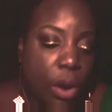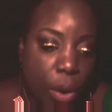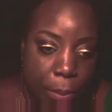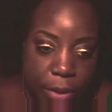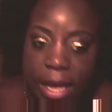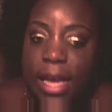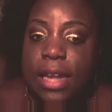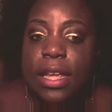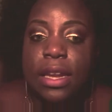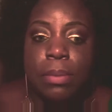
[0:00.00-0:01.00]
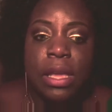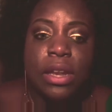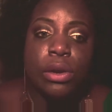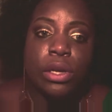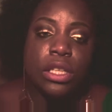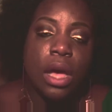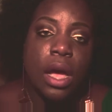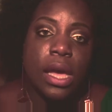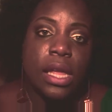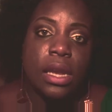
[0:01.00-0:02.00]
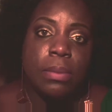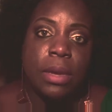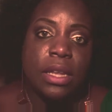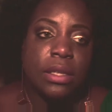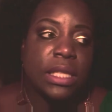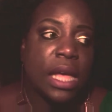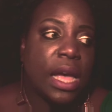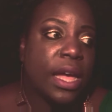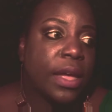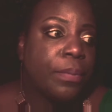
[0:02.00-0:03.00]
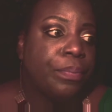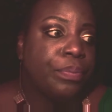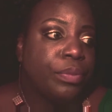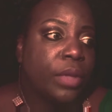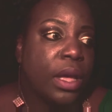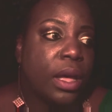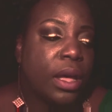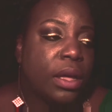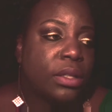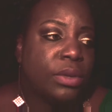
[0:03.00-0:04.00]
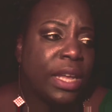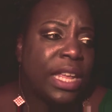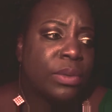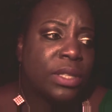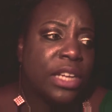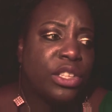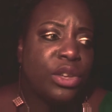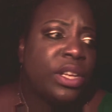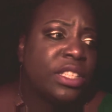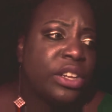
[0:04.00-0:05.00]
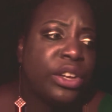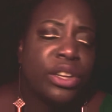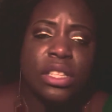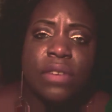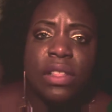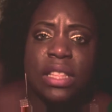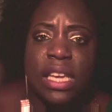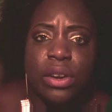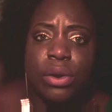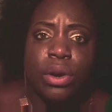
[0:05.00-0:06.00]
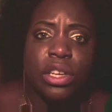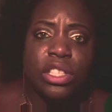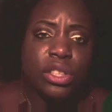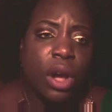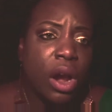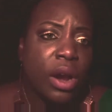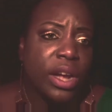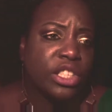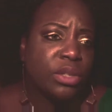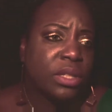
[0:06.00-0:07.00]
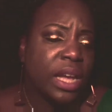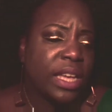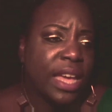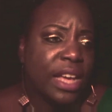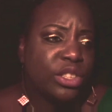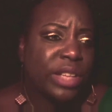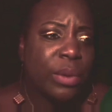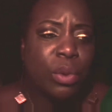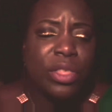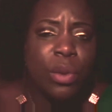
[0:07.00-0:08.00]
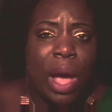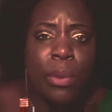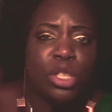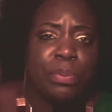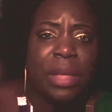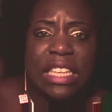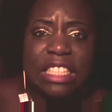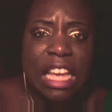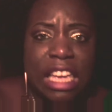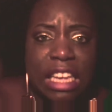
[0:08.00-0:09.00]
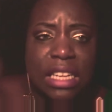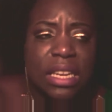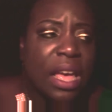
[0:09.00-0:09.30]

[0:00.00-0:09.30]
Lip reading: Yandy and Amina are talking, and Amina's like, Yandy was like, do you consider yourself a leader or a star? And she was like, yeah. She's like, well, then why would you play second?